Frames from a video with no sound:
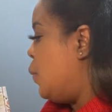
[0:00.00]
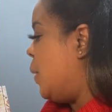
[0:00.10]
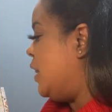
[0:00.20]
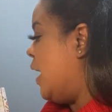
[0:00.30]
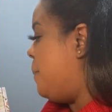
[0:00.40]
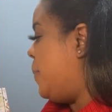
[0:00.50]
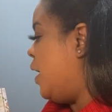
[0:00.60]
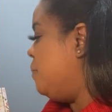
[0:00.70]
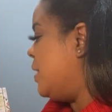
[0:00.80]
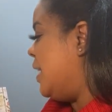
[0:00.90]
When they
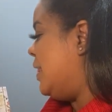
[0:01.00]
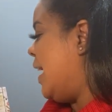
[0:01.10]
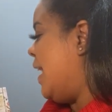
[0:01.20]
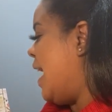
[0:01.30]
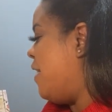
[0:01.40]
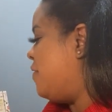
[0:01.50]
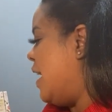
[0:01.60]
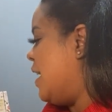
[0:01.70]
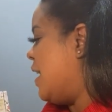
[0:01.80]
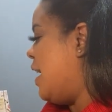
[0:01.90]
bumped, they laughed
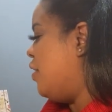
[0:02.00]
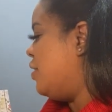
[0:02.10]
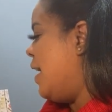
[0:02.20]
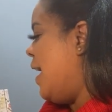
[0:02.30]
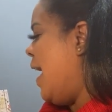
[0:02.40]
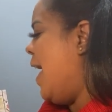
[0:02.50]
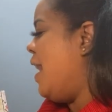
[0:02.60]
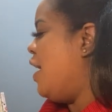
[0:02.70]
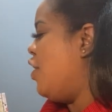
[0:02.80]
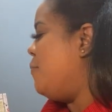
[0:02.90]
and yelled,
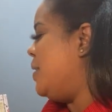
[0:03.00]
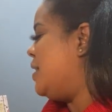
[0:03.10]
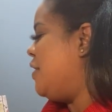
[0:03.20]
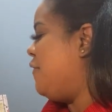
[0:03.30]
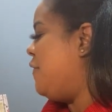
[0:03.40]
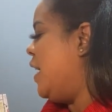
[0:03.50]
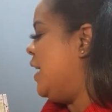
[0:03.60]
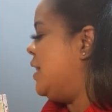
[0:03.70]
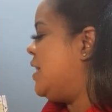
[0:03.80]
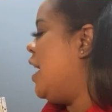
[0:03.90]
Hello, Mr.
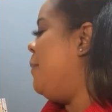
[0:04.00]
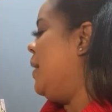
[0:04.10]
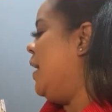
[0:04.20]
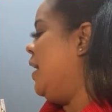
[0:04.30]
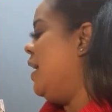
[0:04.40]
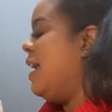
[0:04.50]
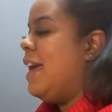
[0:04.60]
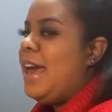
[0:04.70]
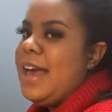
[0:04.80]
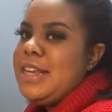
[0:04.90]
Funny Tummy.
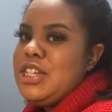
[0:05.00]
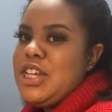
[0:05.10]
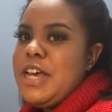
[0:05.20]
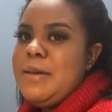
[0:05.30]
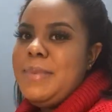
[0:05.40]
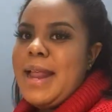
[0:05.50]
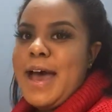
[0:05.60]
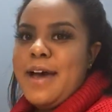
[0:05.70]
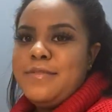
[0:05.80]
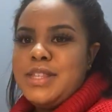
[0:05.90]
And Jim
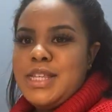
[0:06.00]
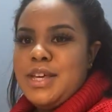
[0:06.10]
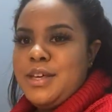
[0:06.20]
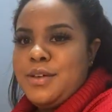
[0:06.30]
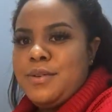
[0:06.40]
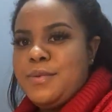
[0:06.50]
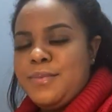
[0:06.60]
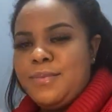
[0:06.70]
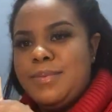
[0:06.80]
laughed too.